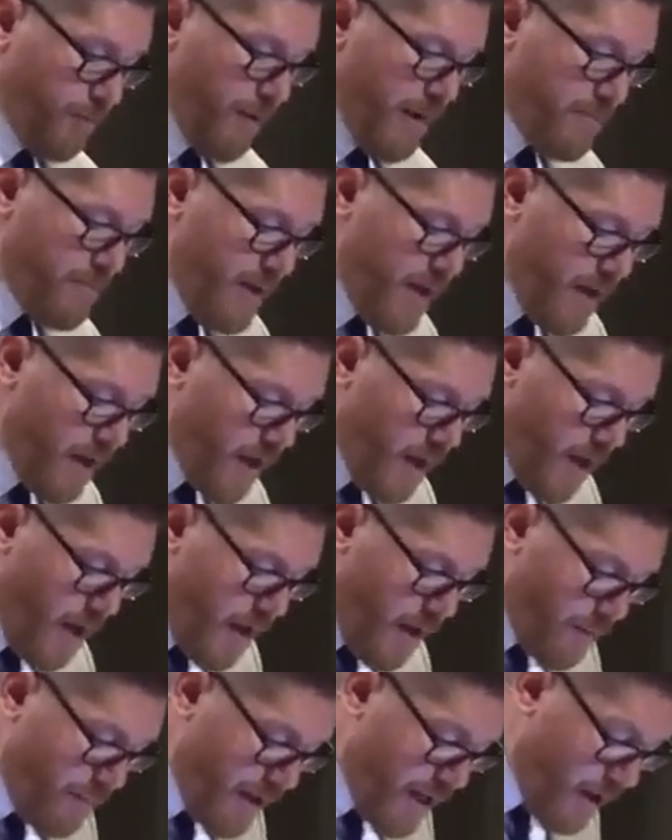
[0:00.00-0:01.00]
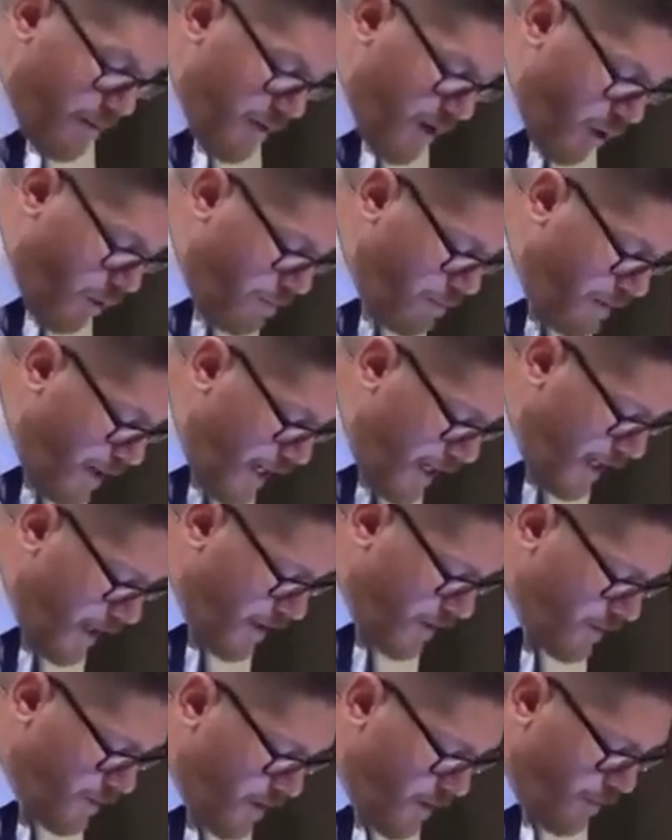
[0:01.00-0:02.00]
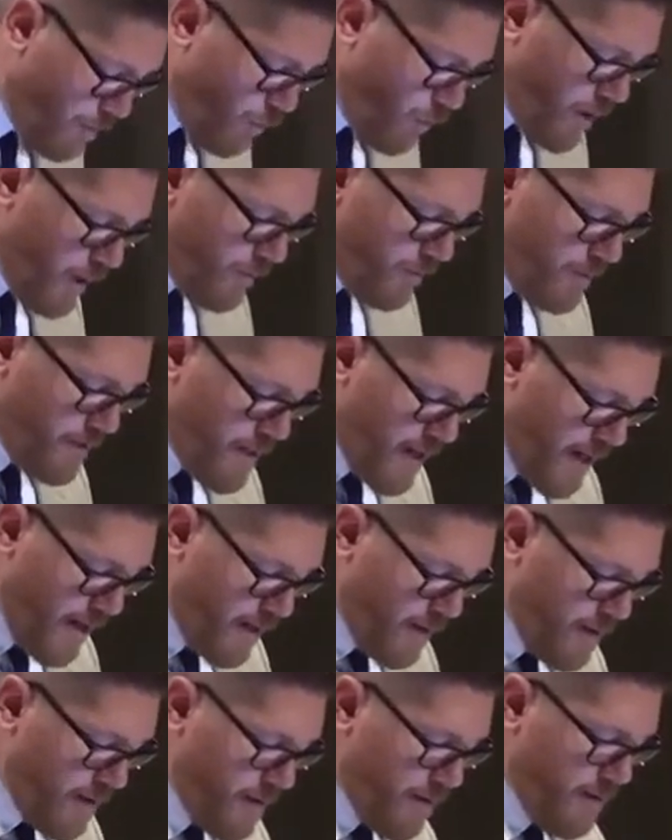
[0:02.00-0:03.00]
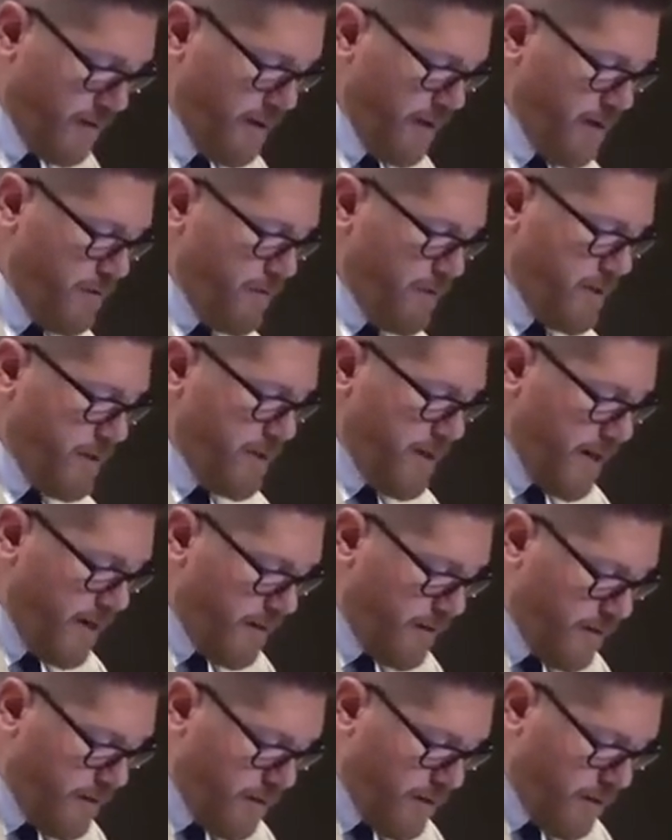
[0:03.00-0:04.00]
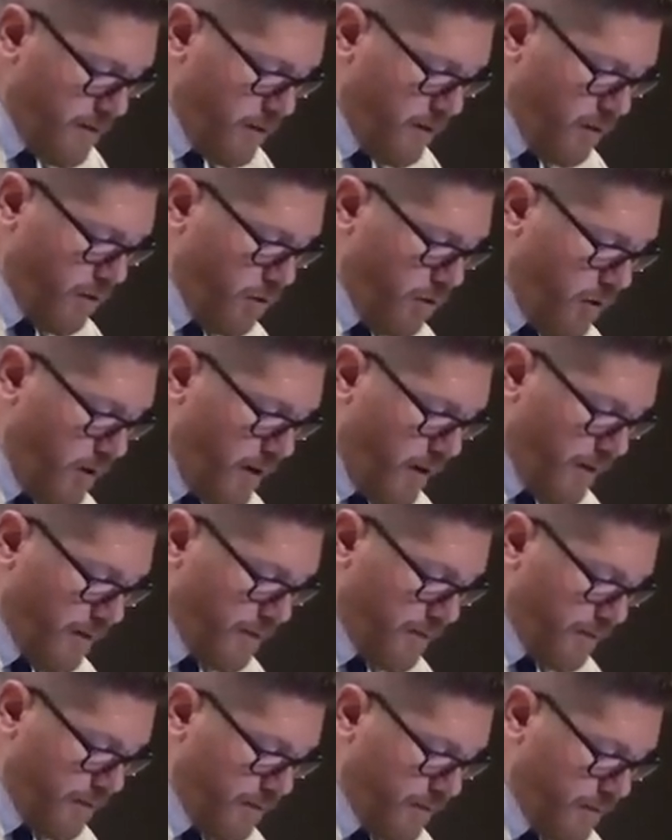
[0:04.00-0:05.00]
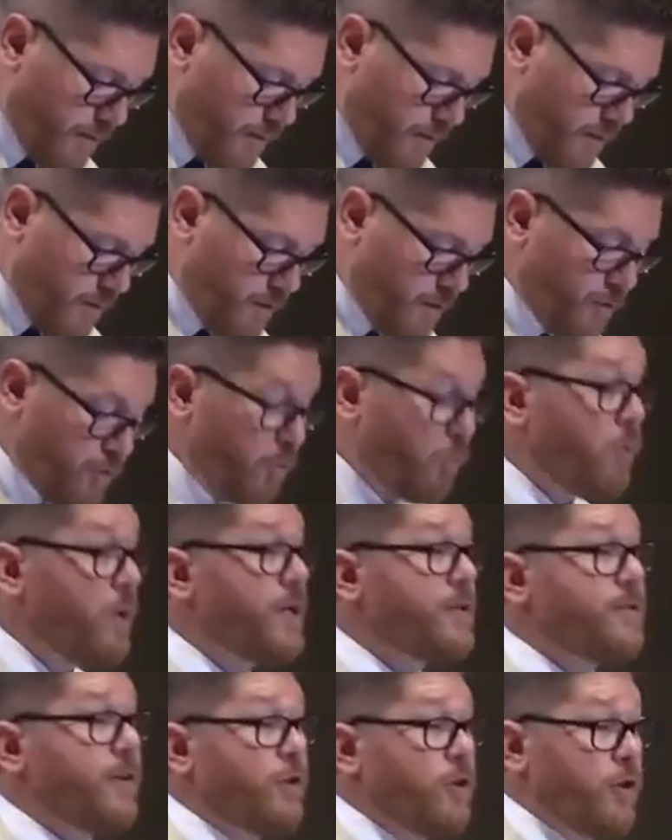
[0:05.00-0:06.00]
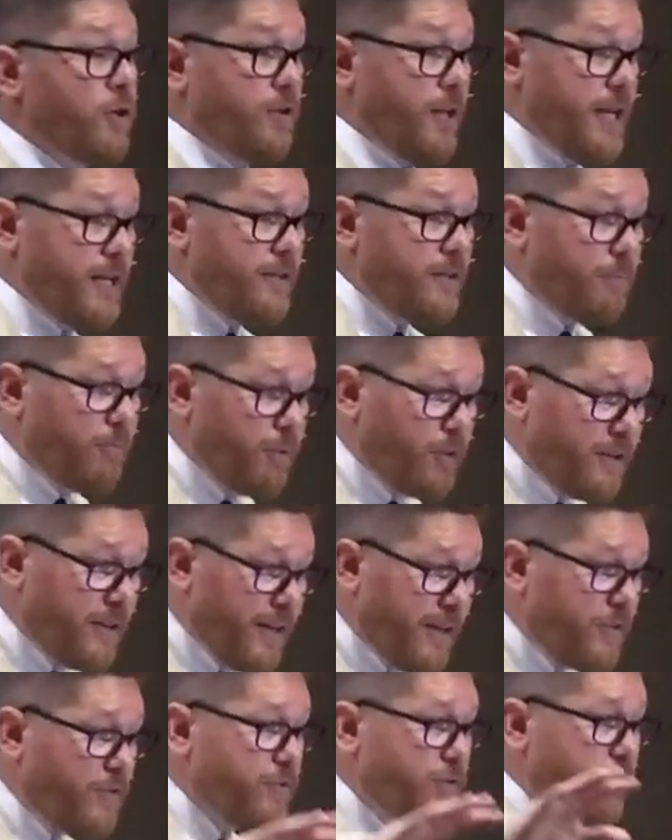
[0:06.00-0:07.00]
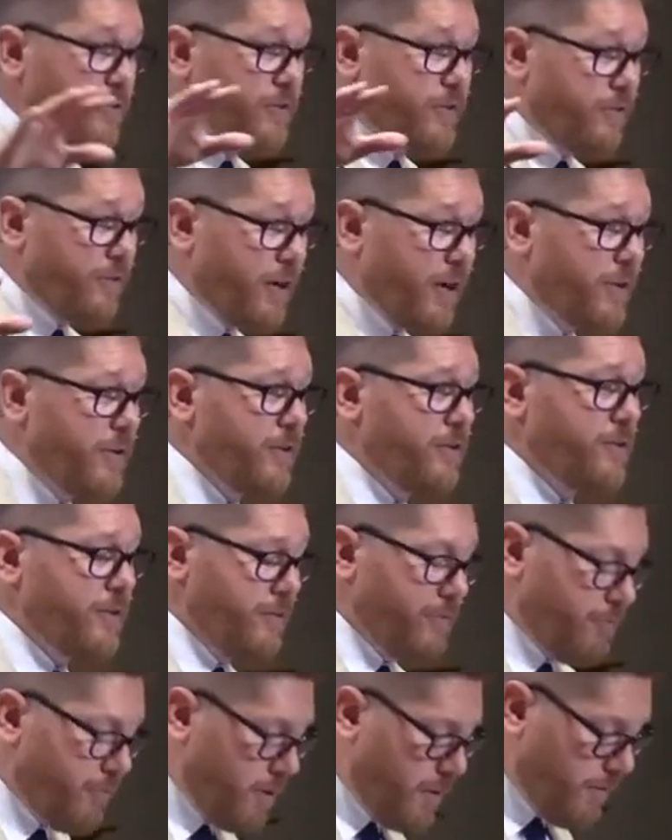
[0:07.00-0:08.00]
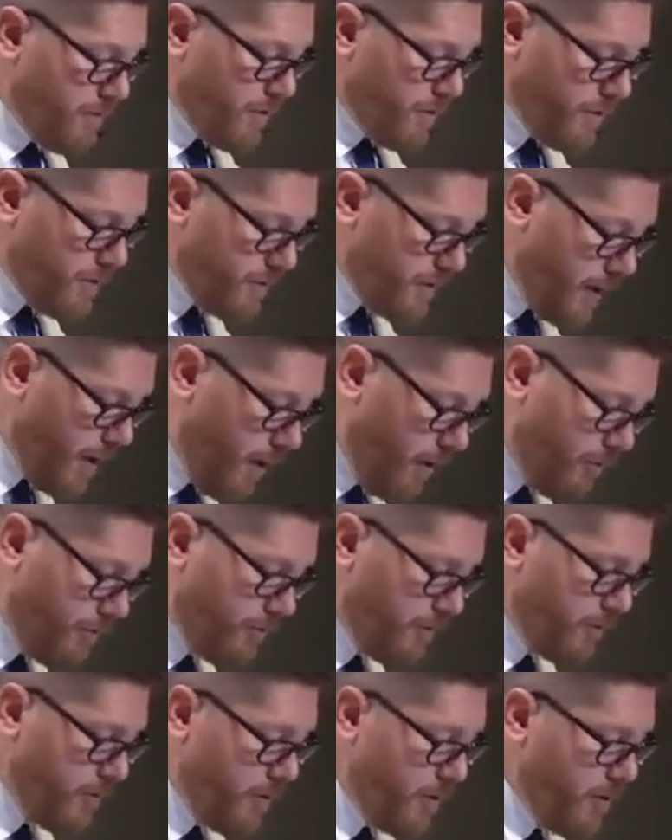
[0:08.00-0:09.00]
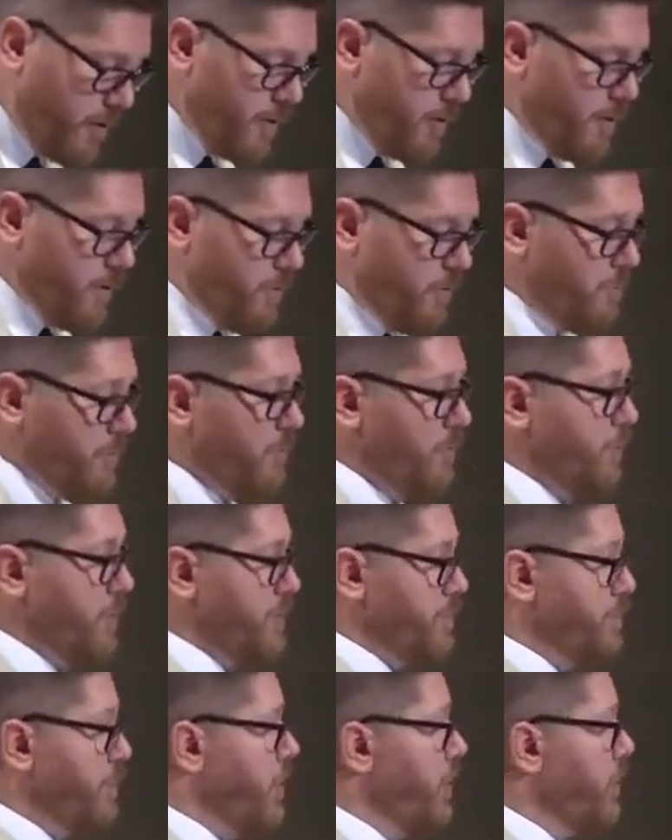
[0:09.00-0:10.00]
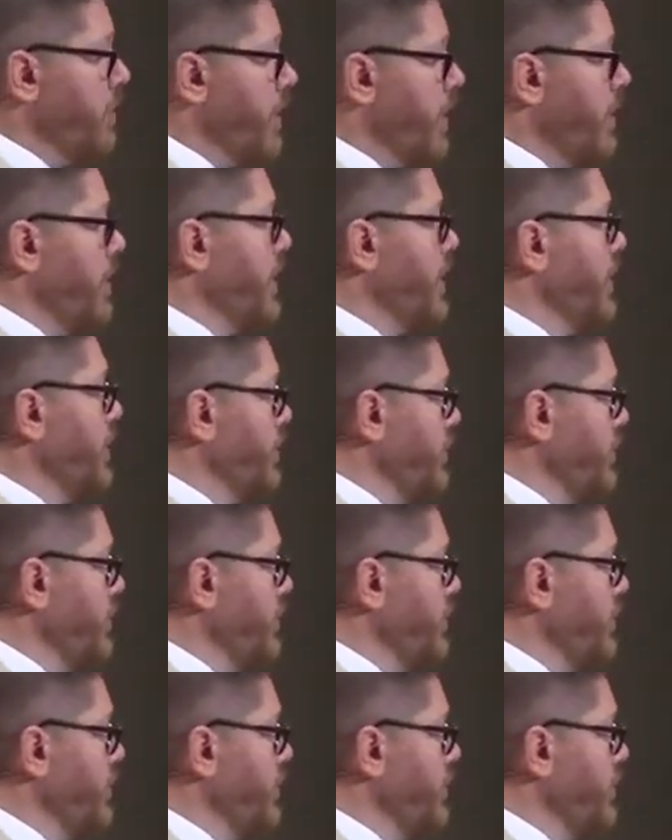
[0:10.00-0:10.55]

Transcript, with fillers: by being, becoming obedient to the point of death, even death on a cross. So, what does it look like to put the interests of others in front of yourself? was Paul calling you